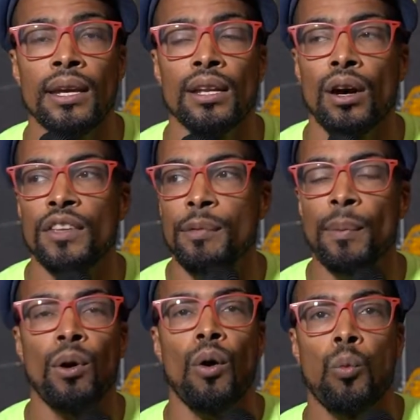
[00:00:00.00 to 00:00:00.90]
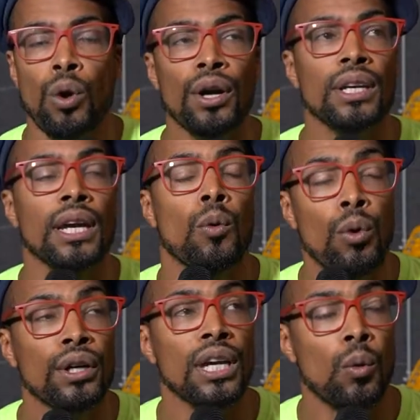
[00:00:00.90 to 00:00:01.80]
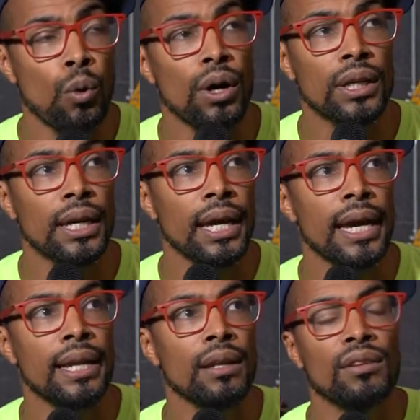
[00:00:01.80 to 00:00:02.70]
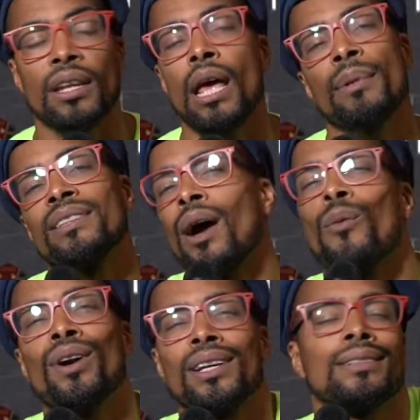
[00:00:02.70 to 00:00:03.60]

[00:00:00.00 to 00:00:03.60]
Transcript: These people are working, and to them it's not work.